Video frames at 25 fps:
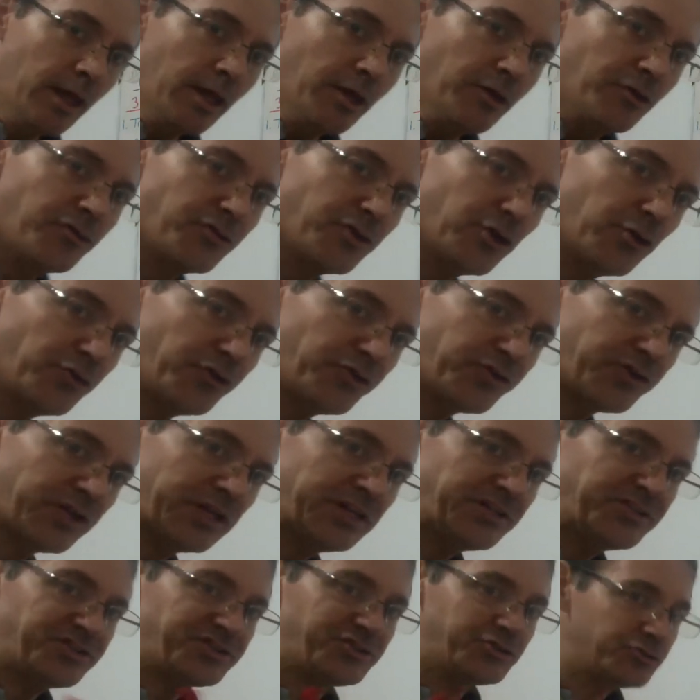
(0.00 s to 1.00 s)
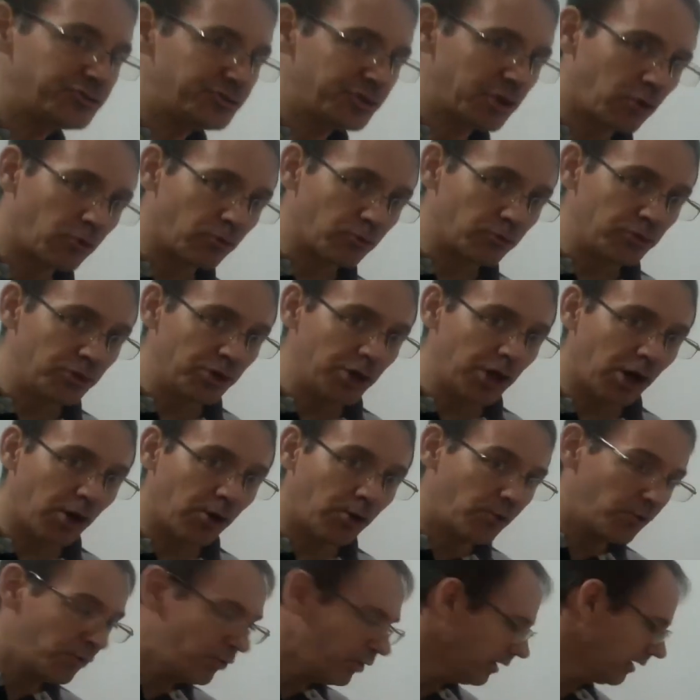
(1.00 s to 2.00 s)
So since you don't
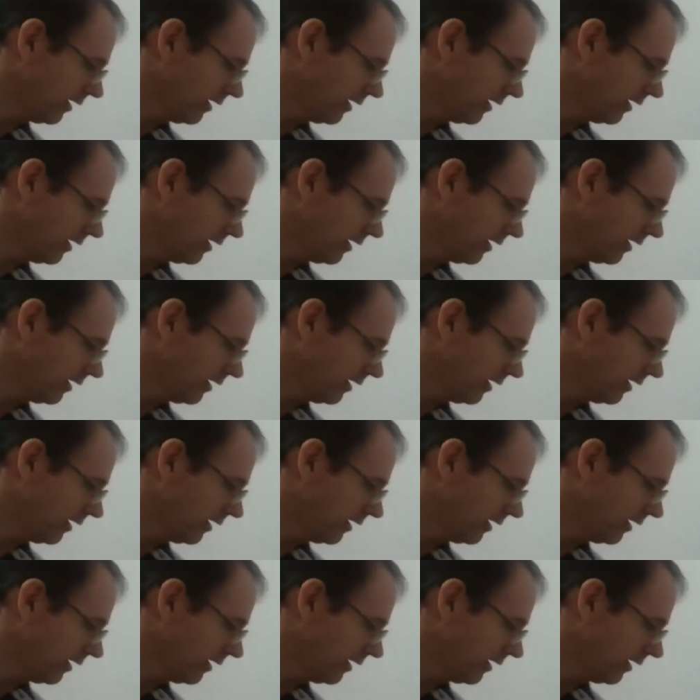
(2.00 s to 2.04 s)
know,